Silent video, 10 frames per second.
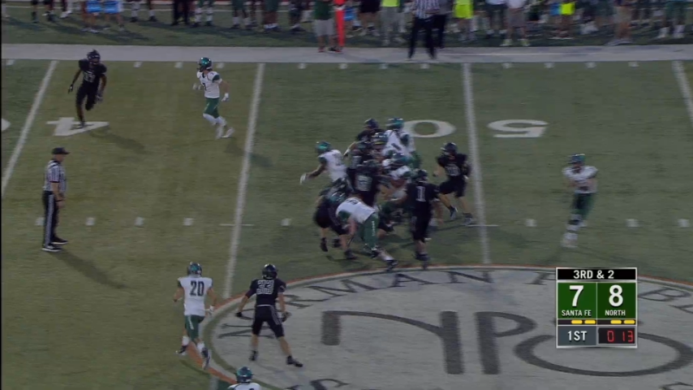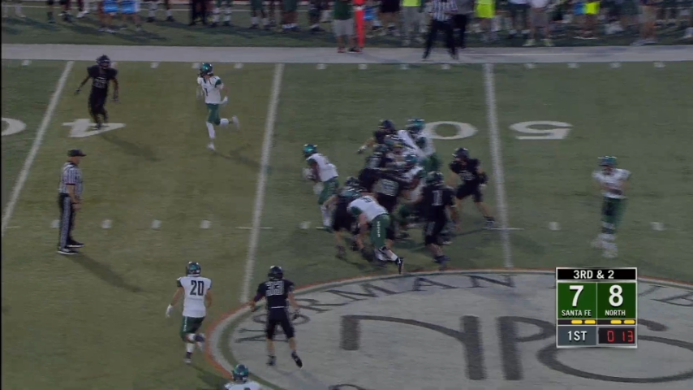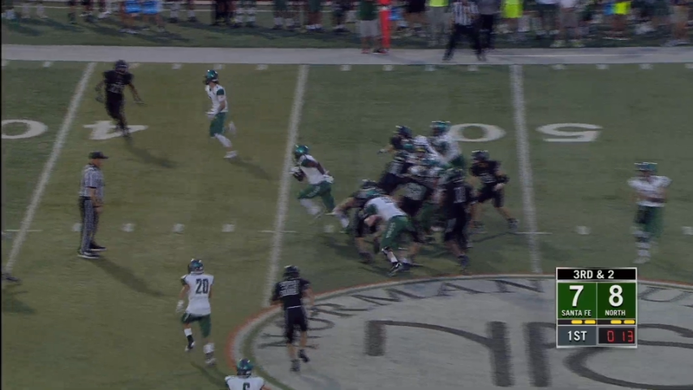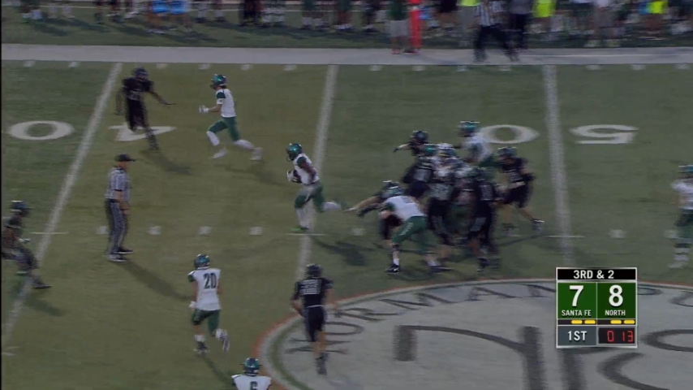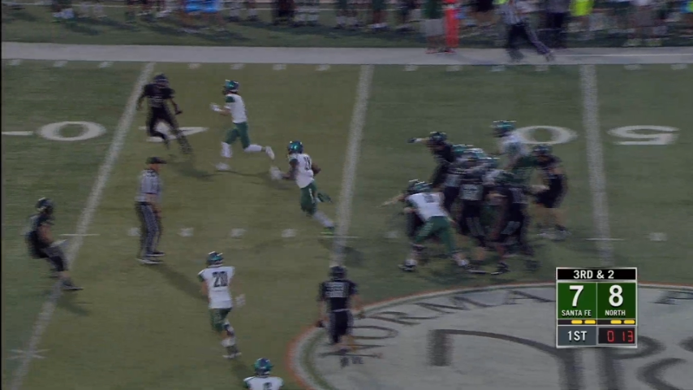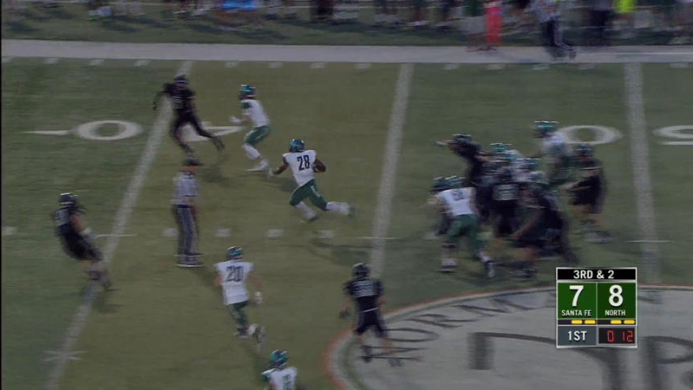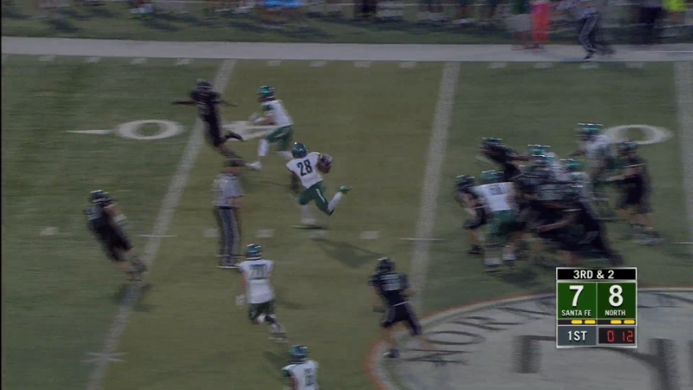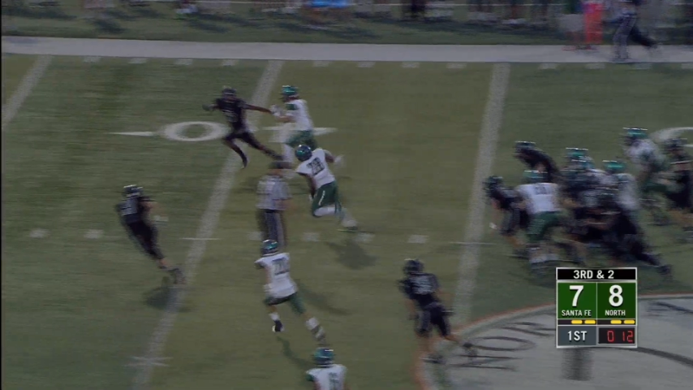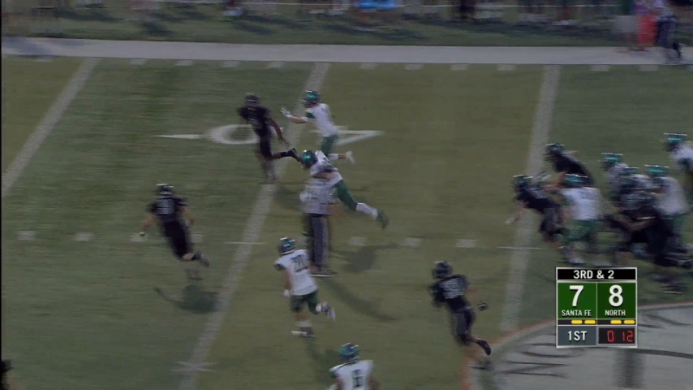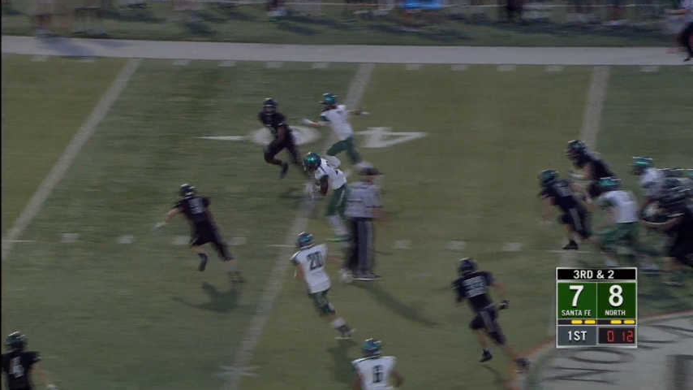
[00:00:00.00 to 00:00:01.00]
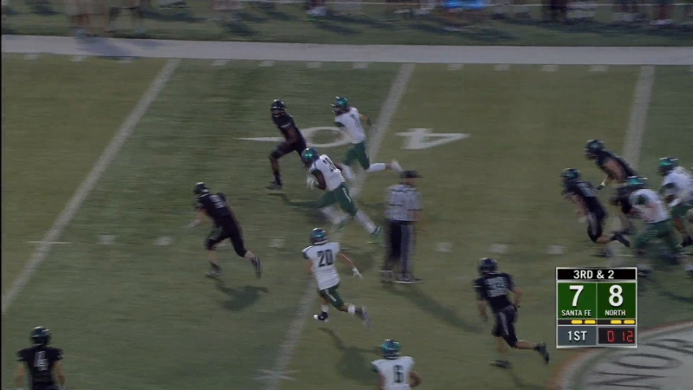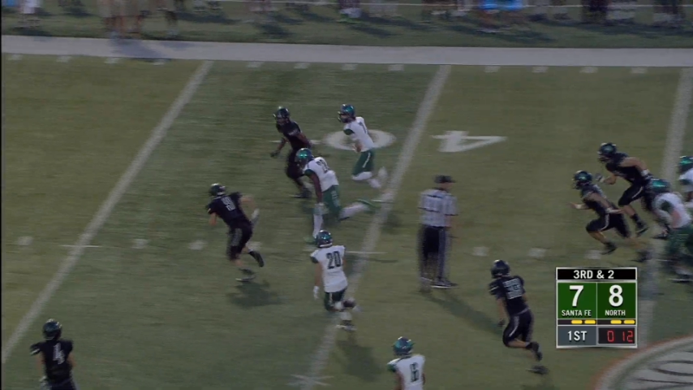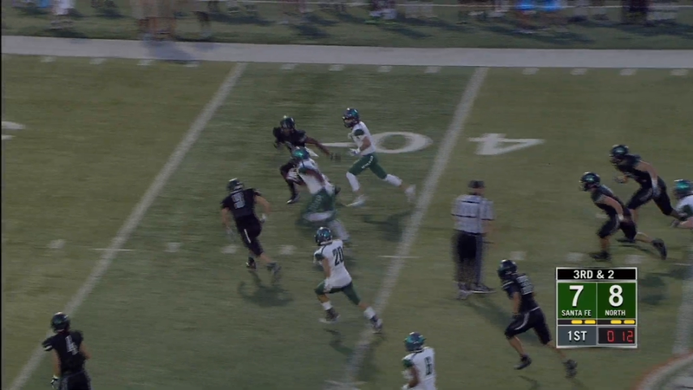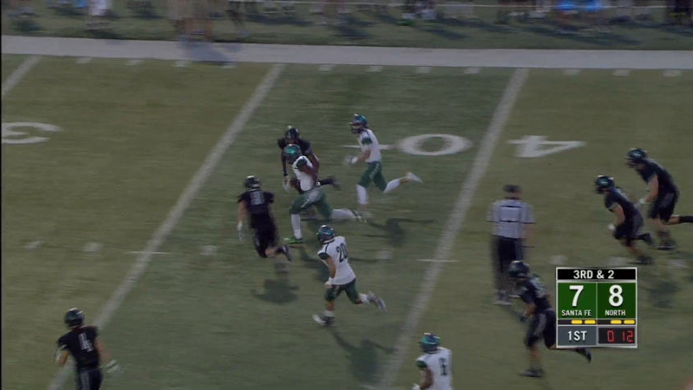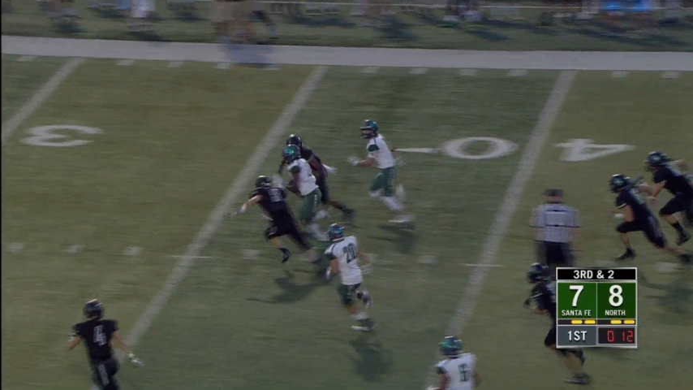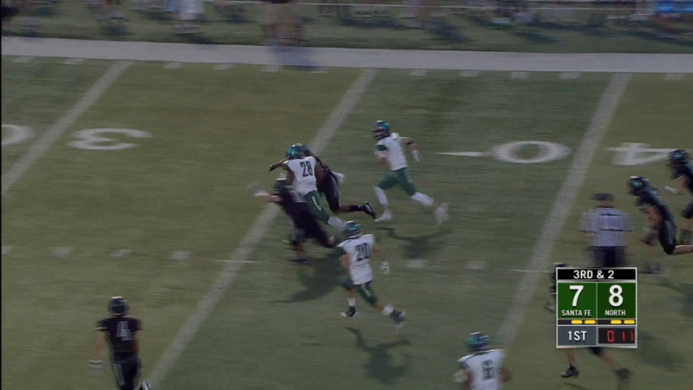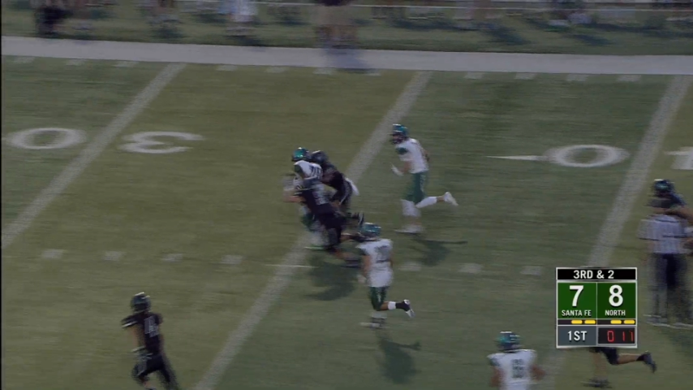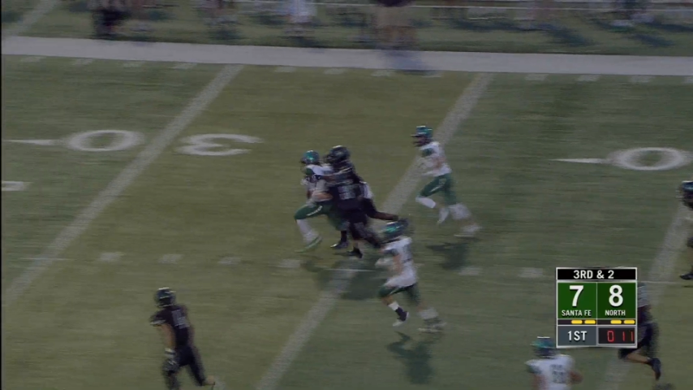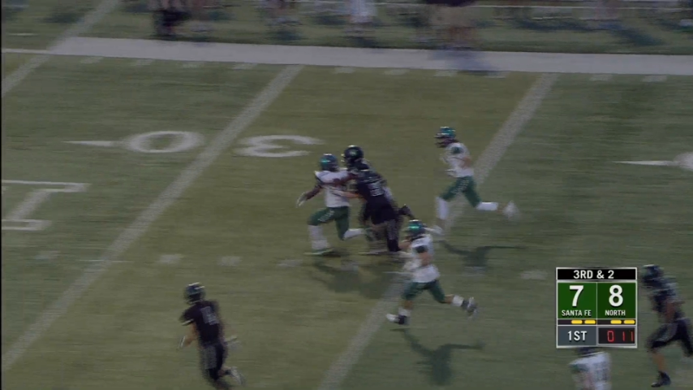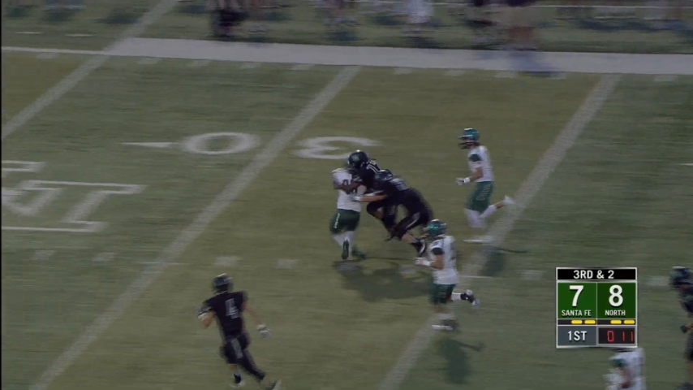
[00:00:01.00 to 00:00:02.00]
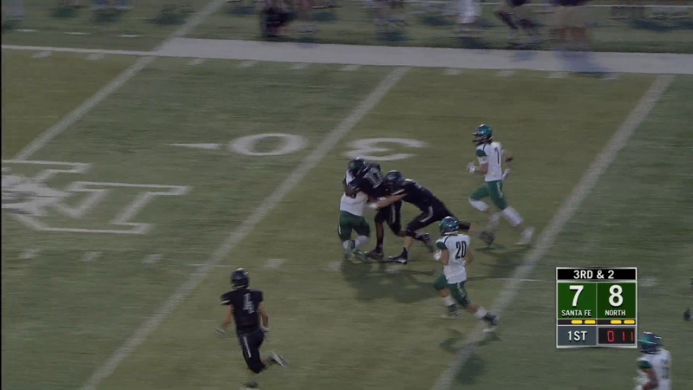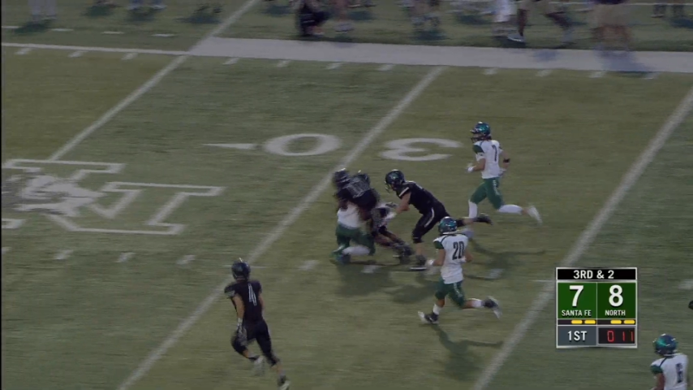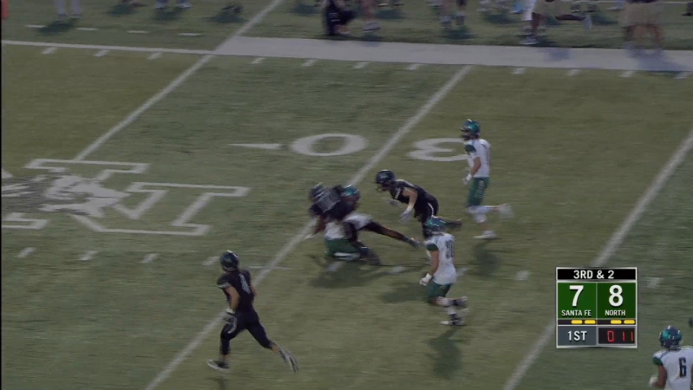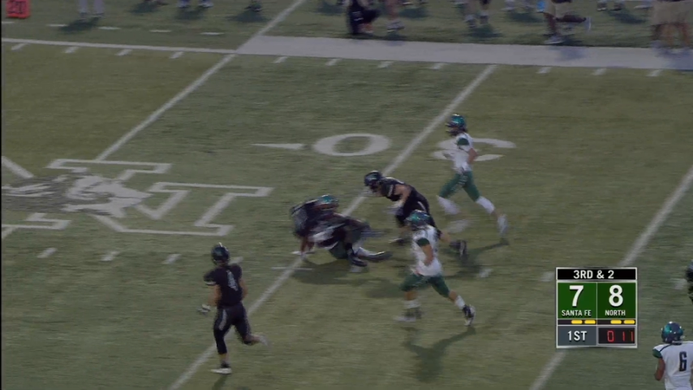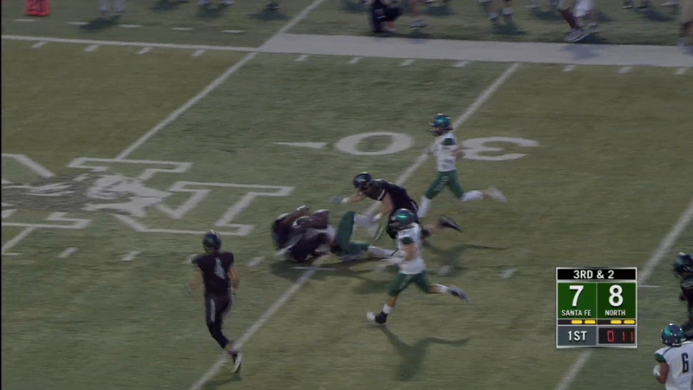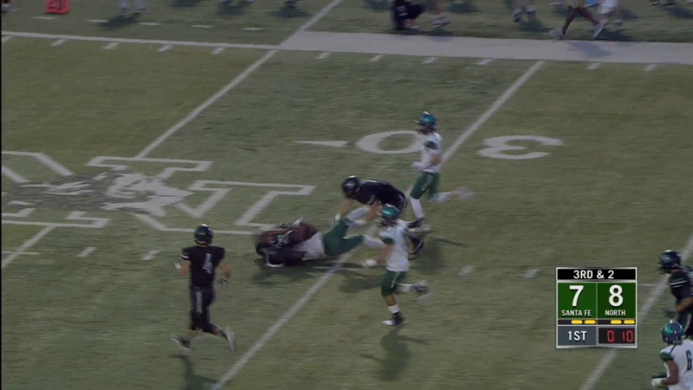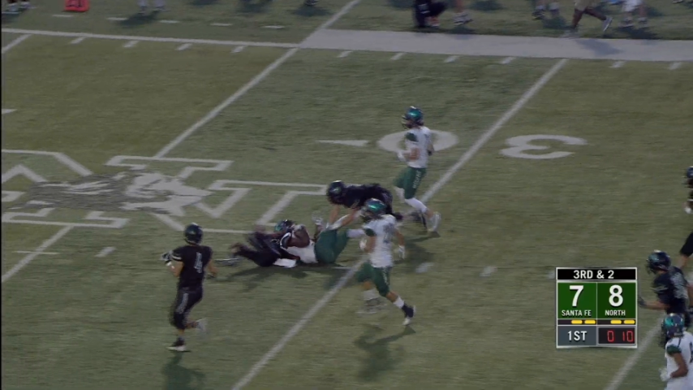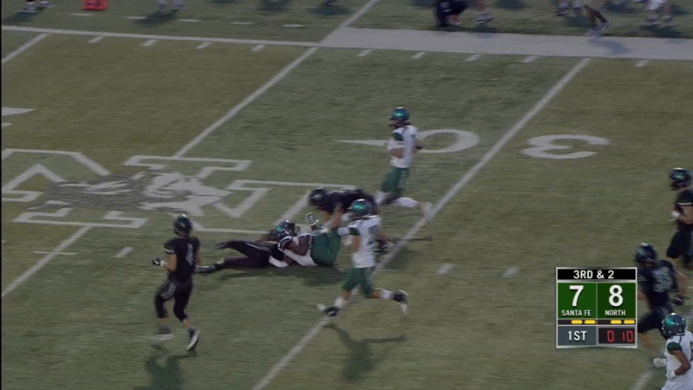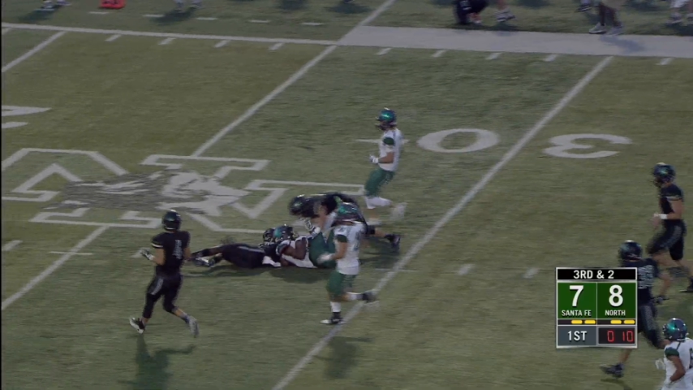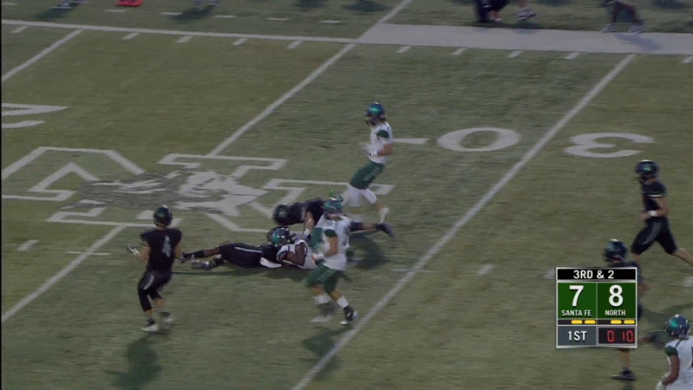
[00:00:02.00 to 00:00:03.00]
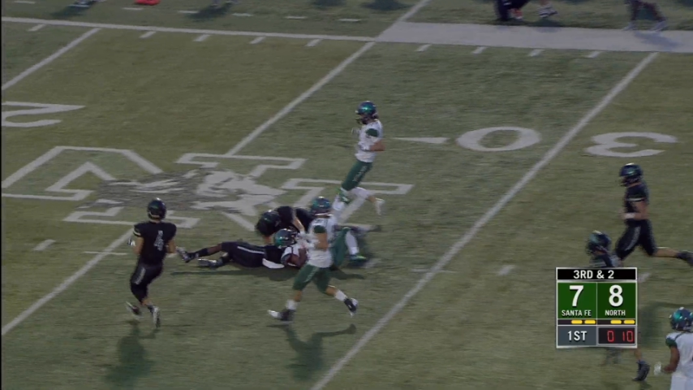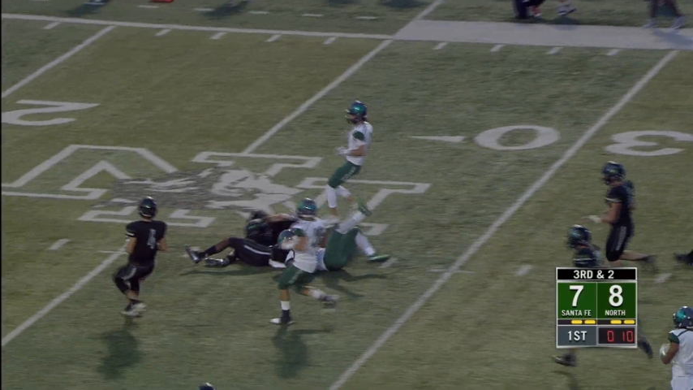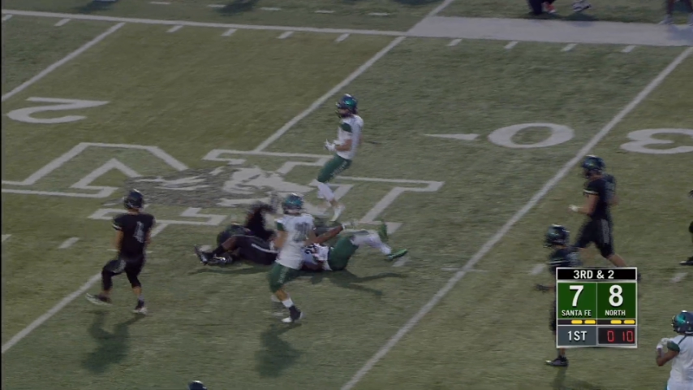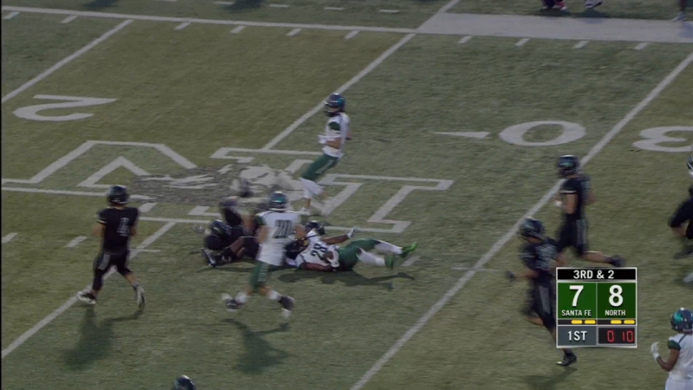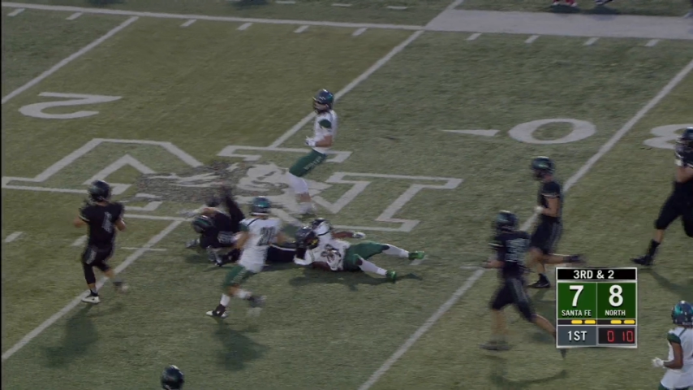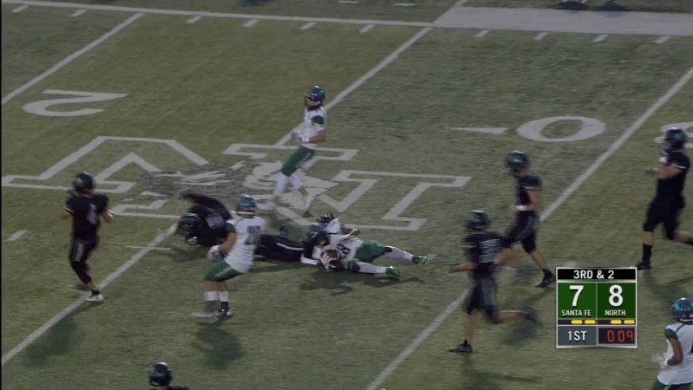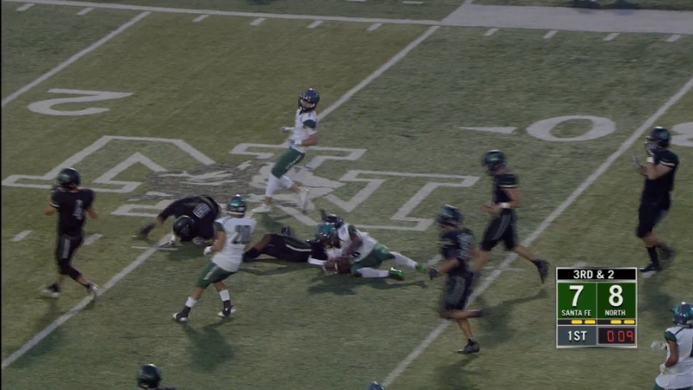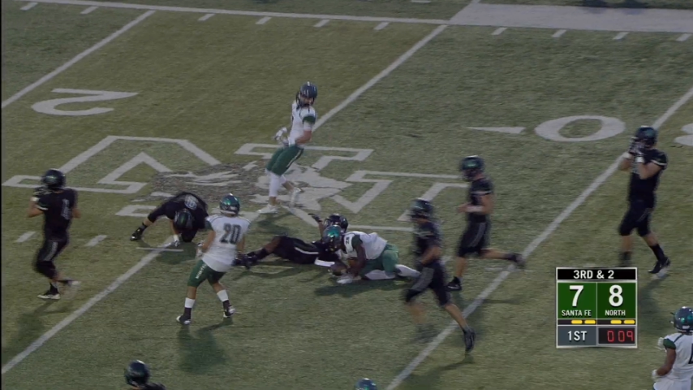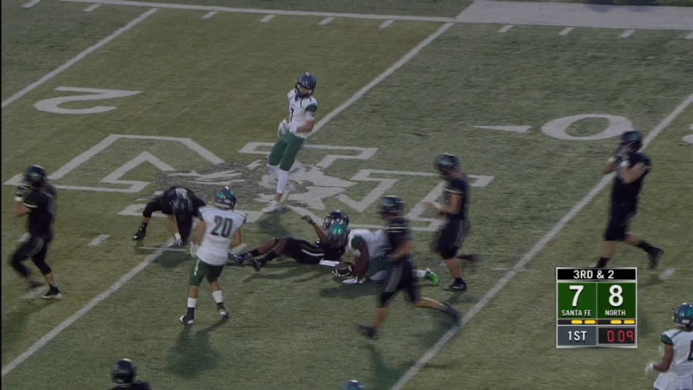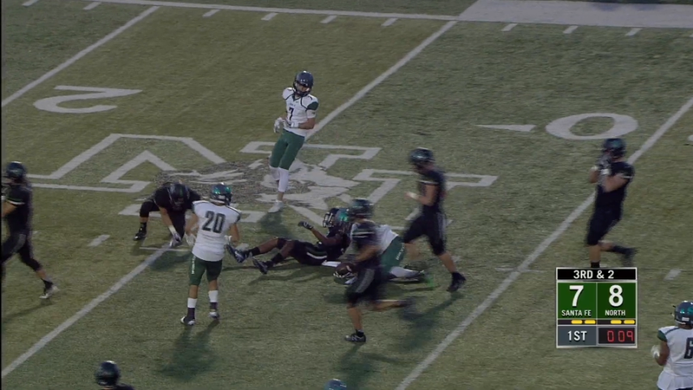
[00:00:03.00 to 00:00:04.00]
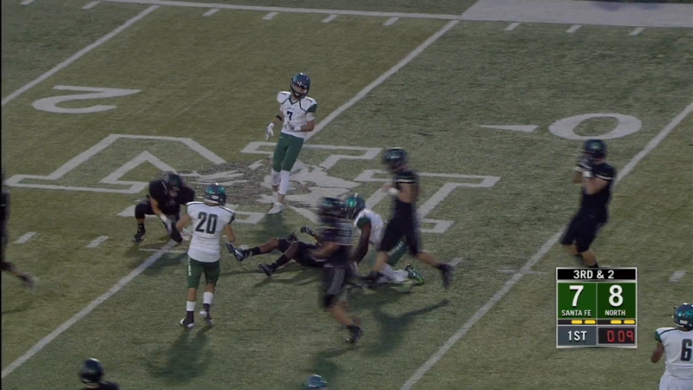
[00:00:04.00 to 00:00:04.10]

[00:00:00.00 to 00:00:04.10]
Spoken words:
[unreadable: no face in view]